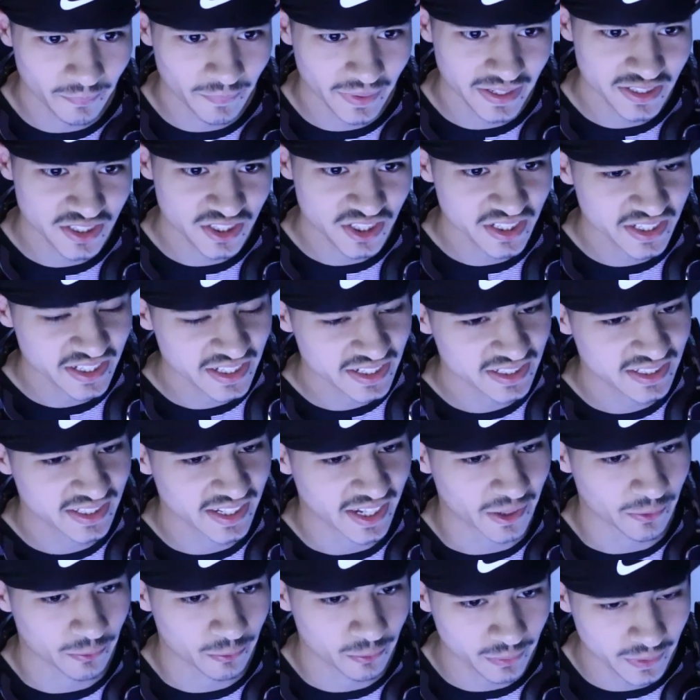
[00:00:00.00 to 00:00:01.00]
to mention is
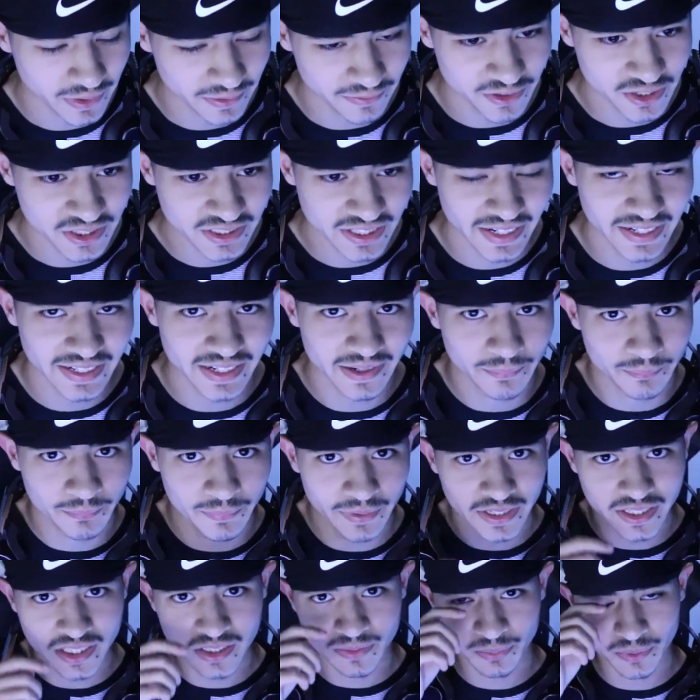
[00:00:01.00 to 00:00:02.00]
that Riverside and
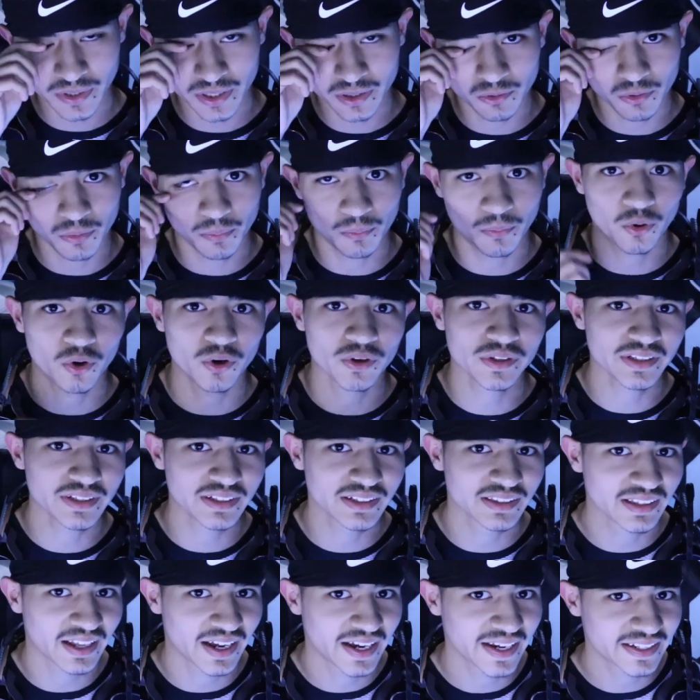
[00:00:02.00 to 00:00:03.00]
Big Spring will more
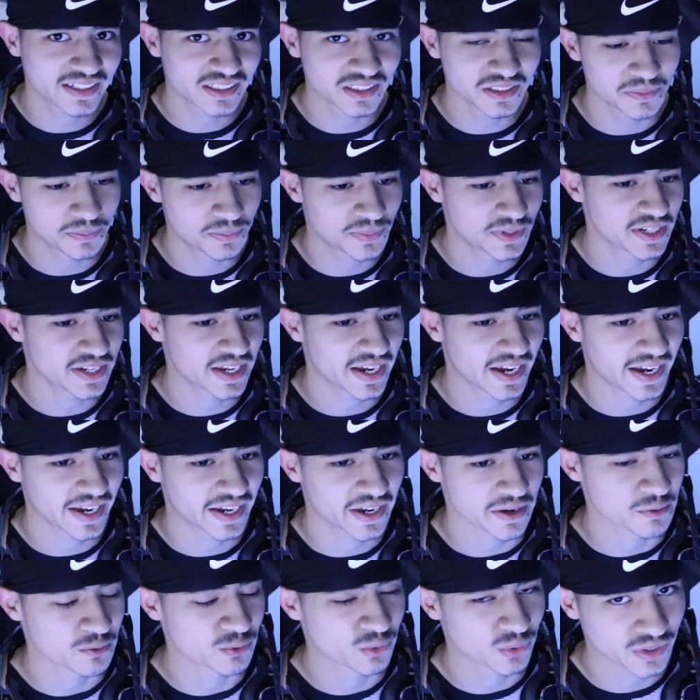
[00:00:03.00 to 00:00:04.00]
than likely be
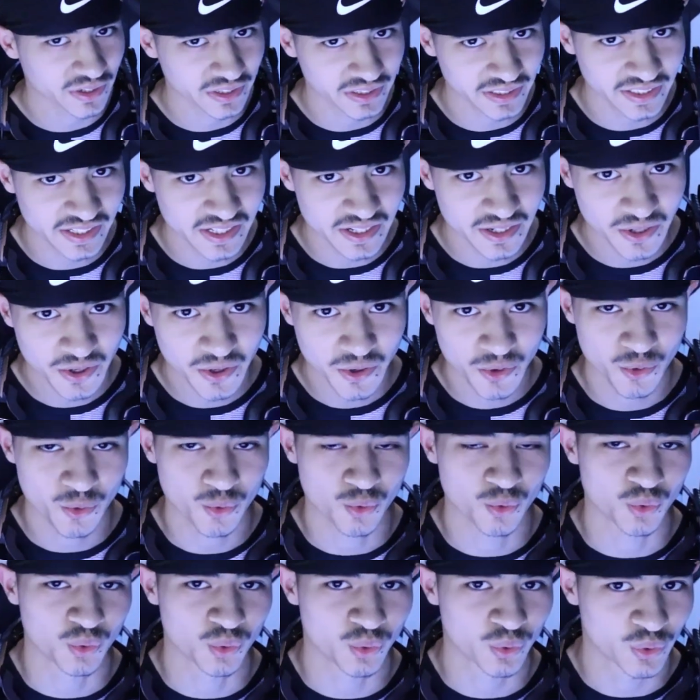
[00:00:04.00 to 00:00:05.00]
a really
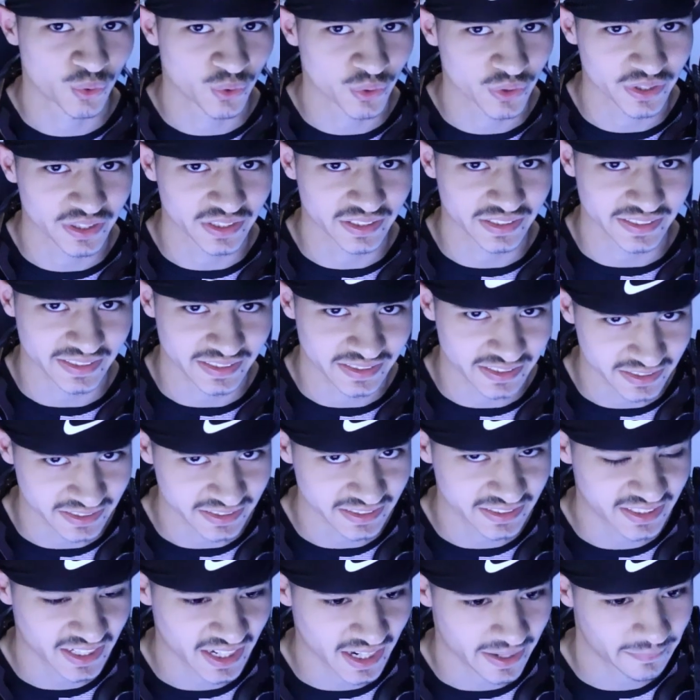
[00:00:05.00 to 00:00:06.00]

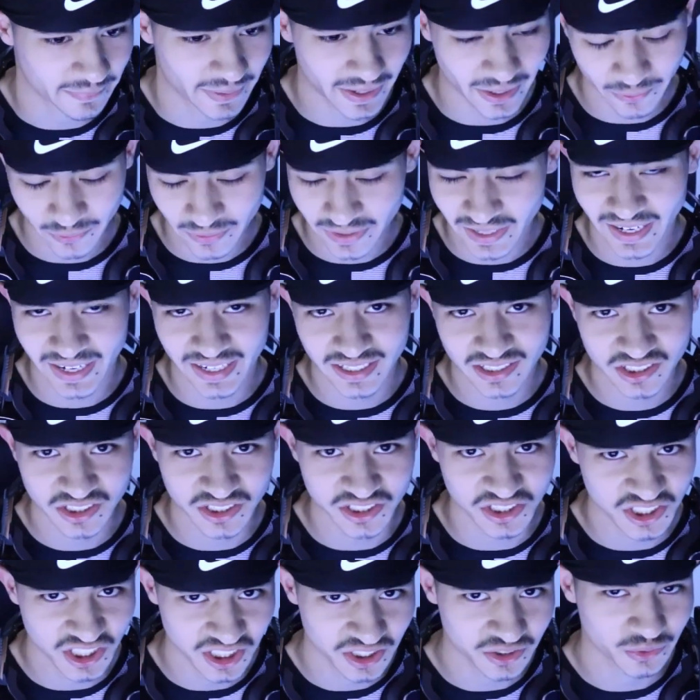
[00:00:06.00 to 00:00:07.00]
good game. I would
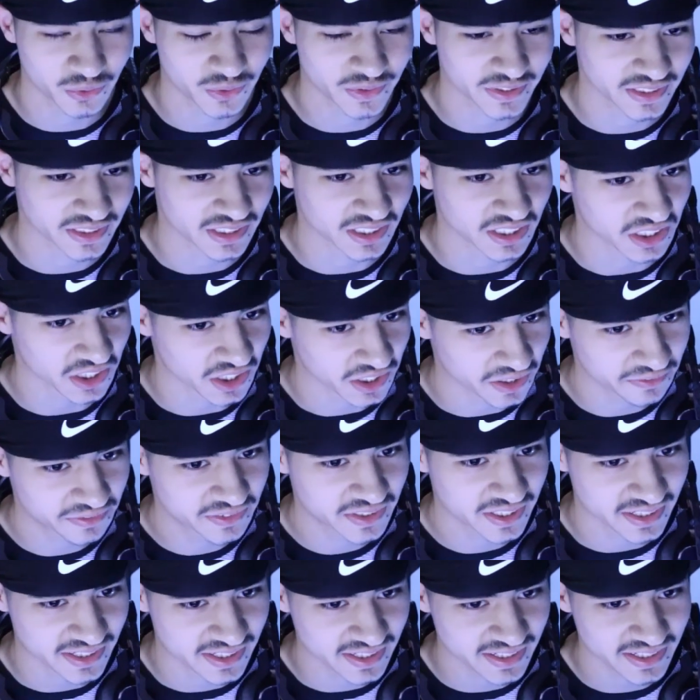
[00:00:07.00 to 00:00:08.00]
actually genuinely love
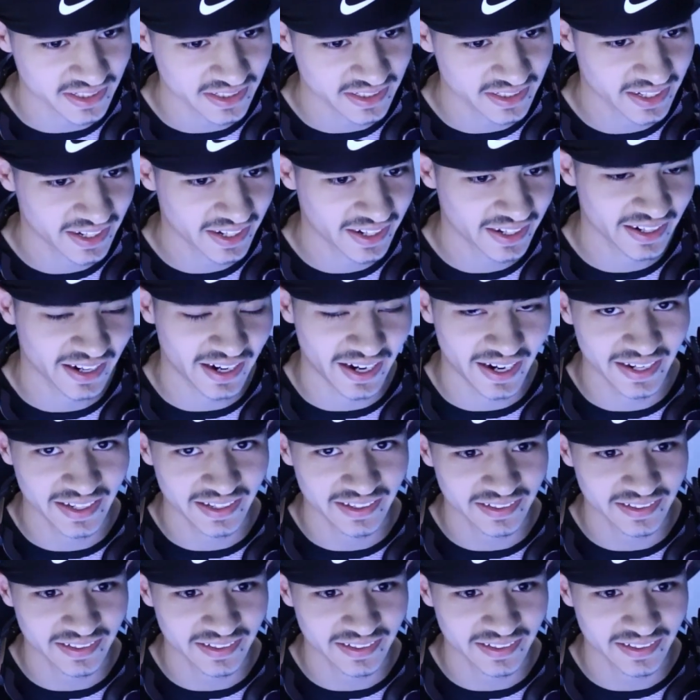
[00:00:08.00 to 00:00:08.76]
to see that.